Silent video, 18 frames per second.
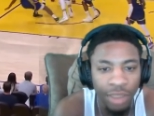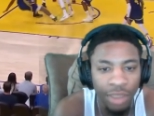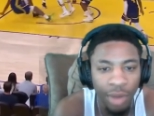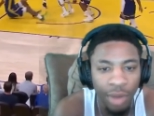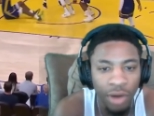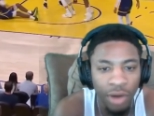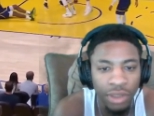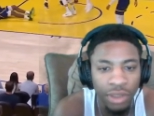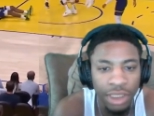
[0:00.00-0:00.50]

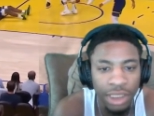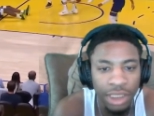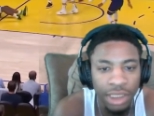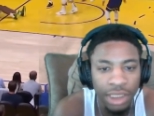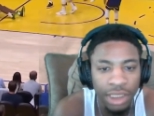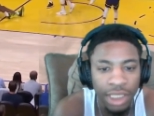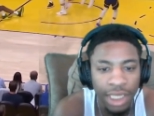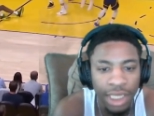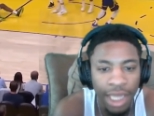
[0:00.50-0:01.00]
Sabonis.
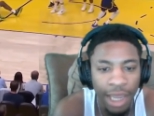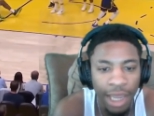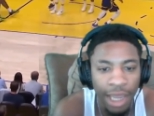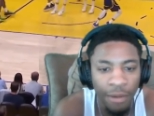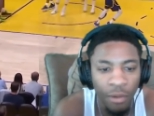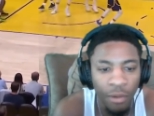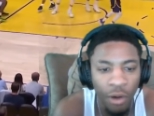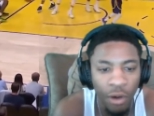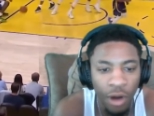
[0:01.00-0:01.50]

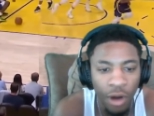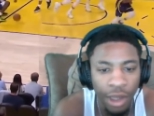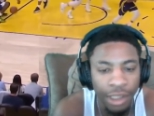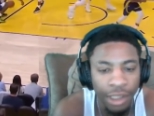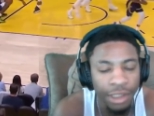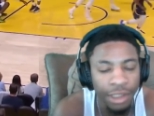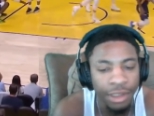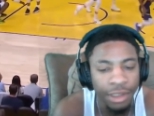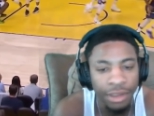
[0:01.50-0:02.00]
And
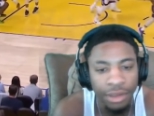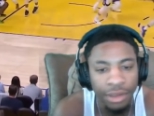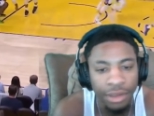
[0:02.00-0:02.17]
one. Huerter.